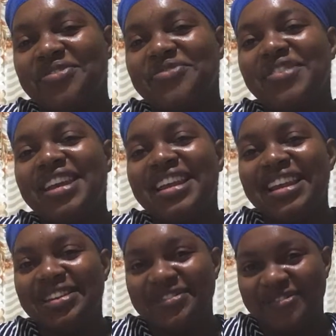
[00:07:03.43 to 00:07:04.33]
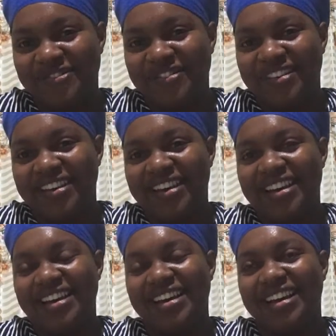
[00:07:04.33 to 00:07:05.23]
relive,
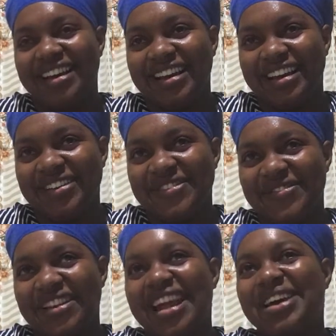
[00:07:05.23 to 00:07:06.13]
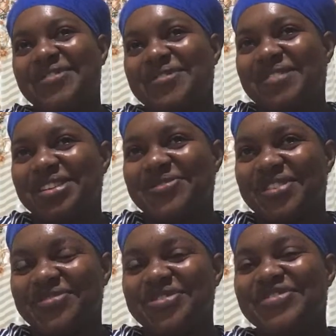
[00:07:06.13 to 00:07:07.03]
for lack of a better
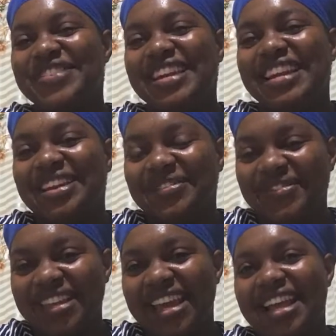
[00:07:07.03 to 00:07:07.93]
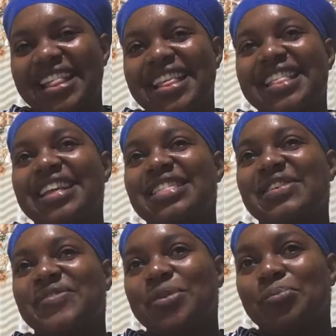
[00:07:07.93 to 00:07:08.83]
word, we relive the existence
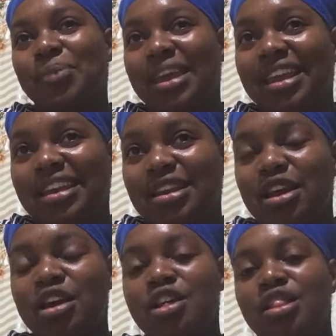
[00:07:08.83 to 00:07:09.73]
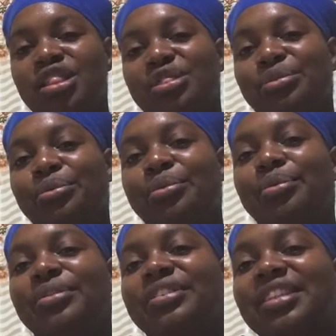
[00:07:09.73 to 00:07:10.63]
of the pain
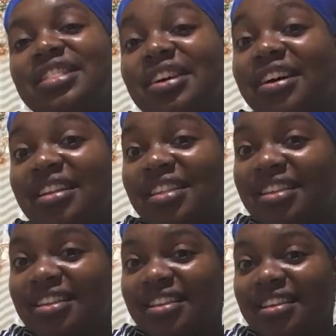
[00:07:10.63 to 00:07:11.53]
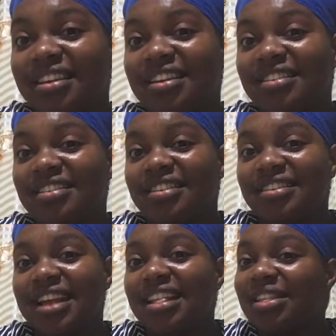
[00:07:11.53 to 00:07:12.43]
through the thoughts
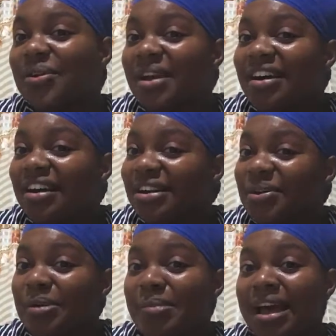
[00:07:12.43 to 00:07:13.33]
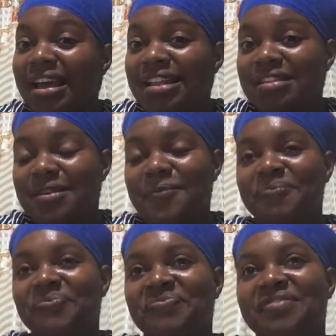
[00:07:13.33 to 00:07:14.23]
that's going on in our minds.
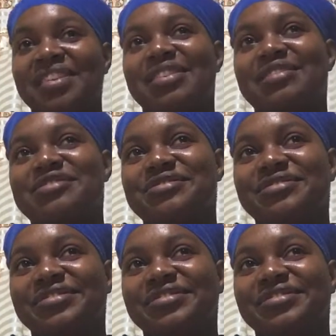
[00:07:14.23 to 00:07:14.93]
So